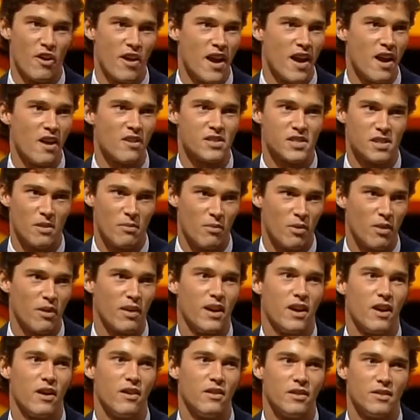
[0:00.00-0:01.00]
they're, here. Somewhere
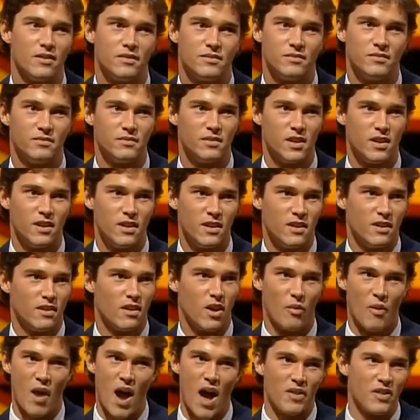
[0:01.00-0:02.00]
here. Somewhere around,
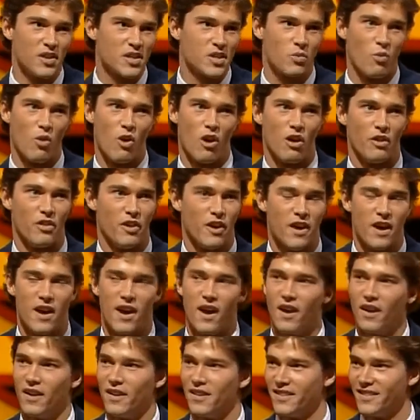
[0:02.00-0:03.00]
around here. Around this world, they're here.
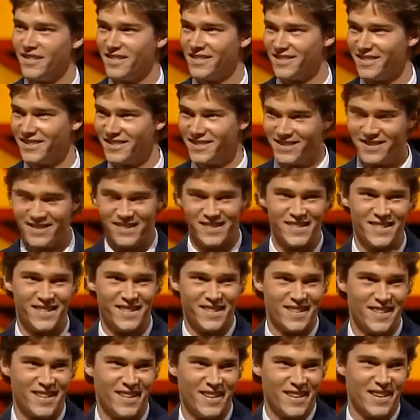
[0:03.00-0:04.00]
They are. Well,
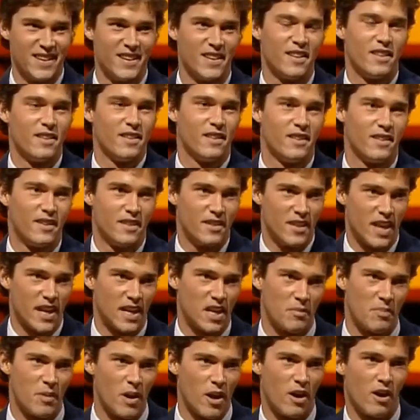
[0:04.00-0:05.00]
good luck to you today, Troy.
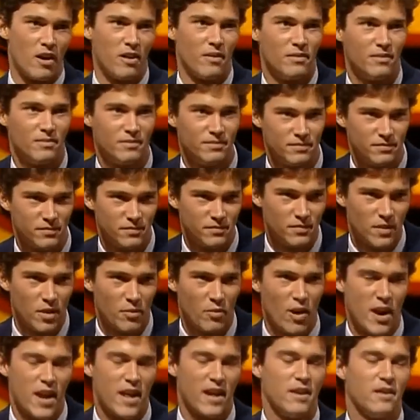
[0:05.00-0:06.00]
Thank you, Peter. All right, and
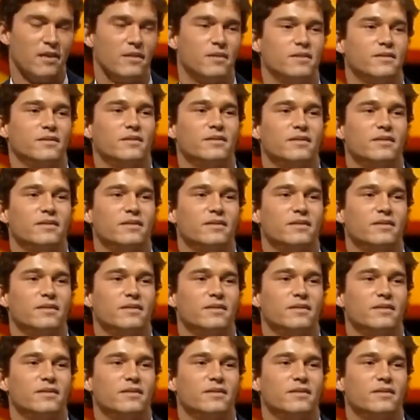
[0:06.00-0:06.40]
our third player